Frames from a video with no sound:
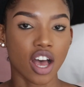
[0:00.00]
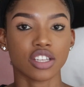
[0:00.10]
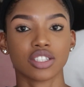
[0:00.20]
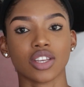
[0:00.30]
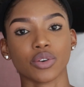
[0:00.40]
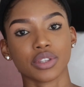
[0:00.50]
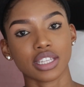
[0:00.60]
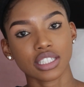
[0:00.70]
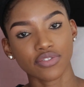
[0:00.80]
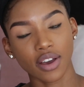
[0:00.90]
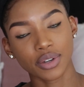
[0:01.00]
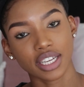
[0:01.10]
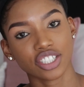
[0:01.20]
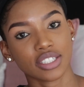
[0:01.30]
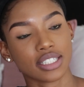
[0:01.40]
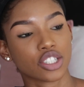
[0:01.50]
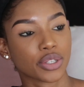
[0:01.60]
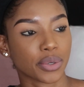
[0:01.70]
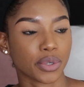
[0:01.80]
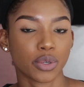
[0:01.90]
So this foundation is
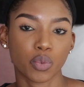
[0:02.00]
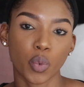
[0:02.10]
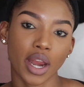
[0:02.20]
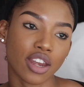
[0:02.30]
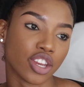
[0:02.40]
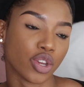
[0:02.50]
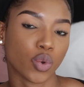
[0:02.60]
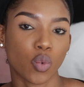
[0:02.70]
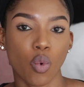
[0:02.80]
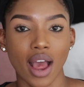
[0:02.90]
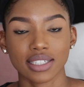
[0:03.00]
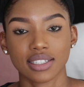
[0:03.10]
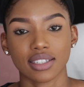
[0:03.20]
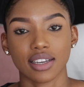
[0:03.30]
good when you want